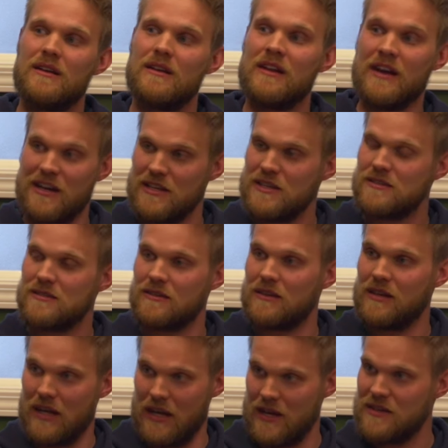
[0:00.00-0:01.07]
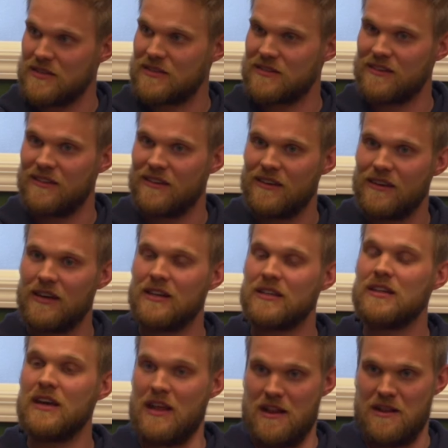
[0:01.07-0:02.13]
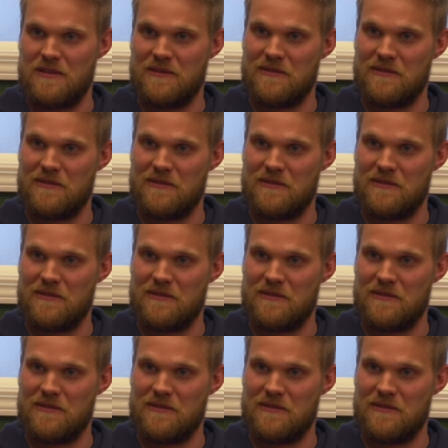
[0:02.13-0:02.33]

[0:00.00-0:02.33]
nights or days in a tent.